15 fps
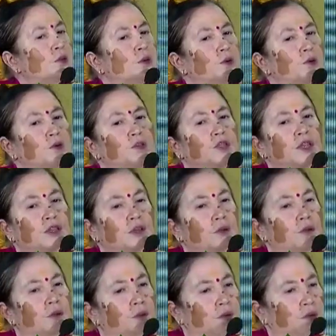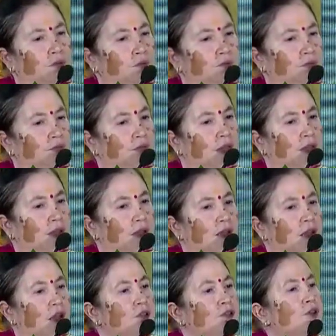go to Chittarkoot.
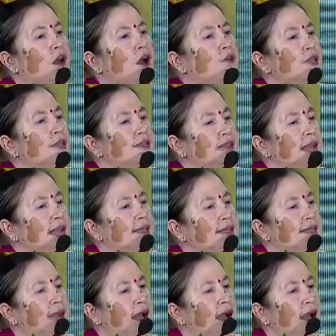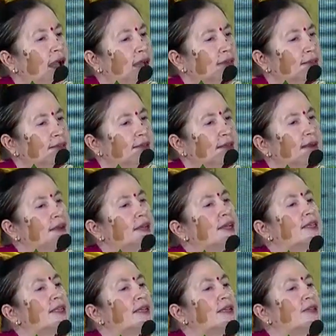So now this entire
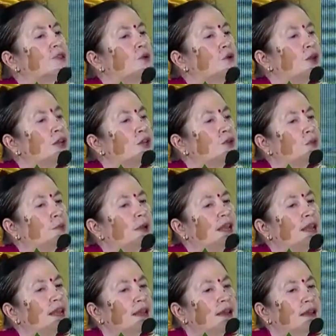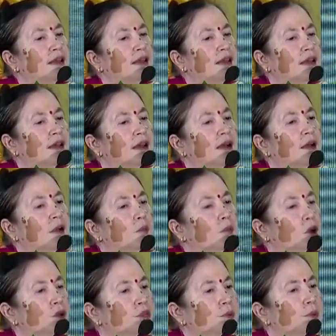circuit is going to be
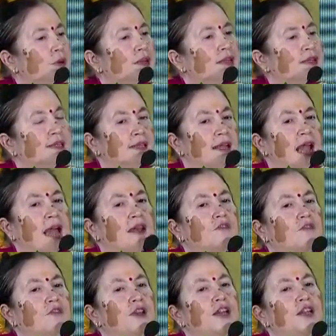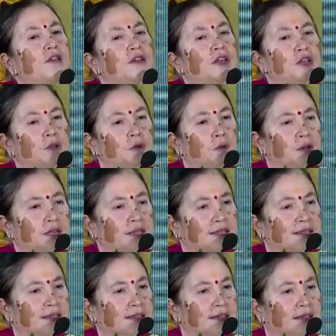prosperous and filled with
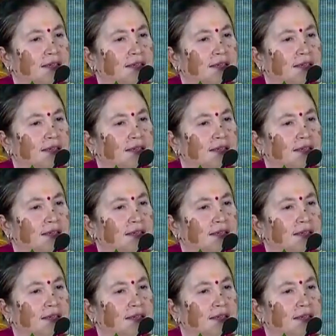tourists.